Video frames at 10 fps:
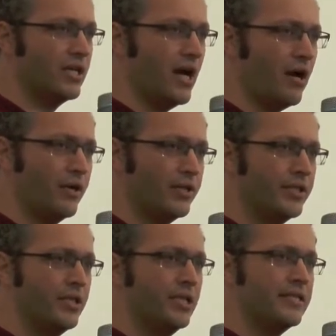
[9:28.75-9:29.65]
current
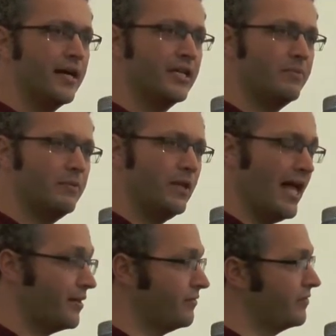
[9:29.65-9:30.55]
tugging people
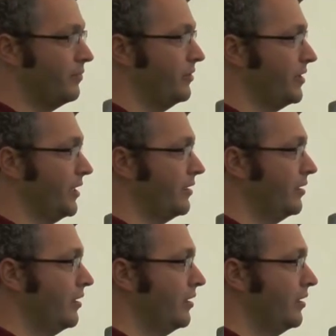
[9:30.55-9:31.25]
out of community